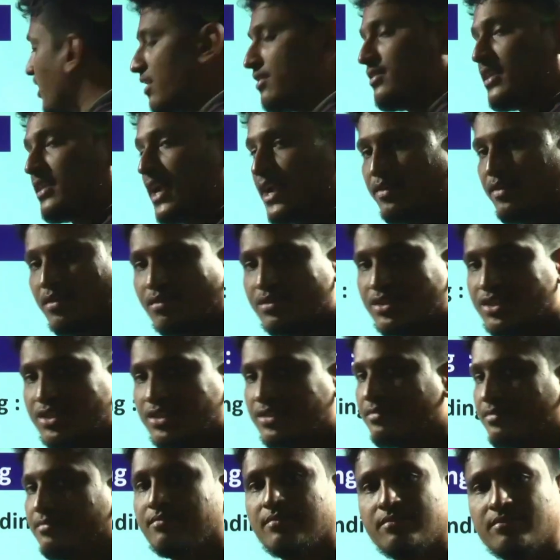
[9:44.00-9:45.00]
nitrogen,
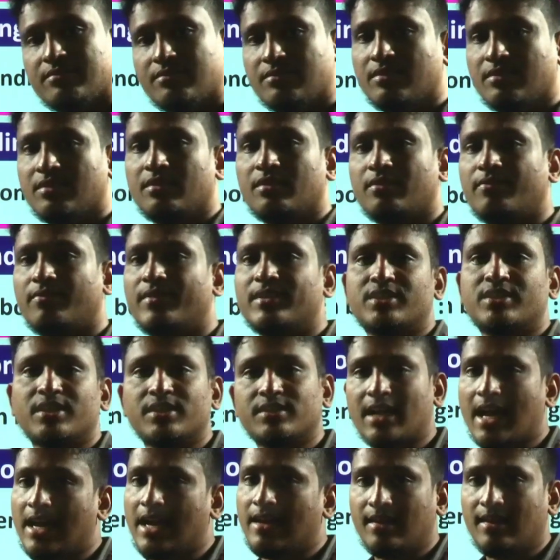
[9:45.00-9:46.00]
which is
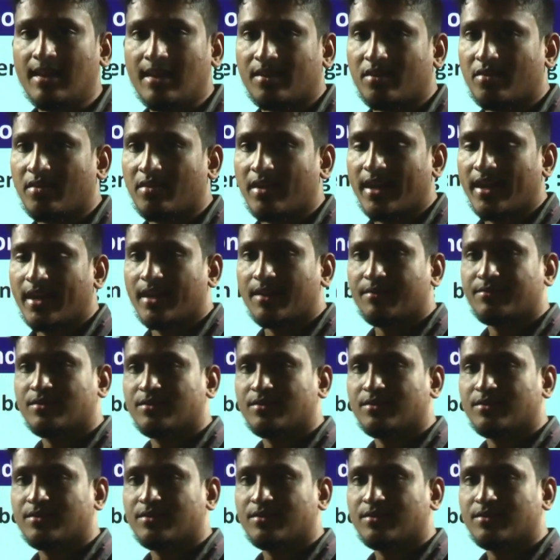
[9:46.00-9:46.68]
highly electronegative, so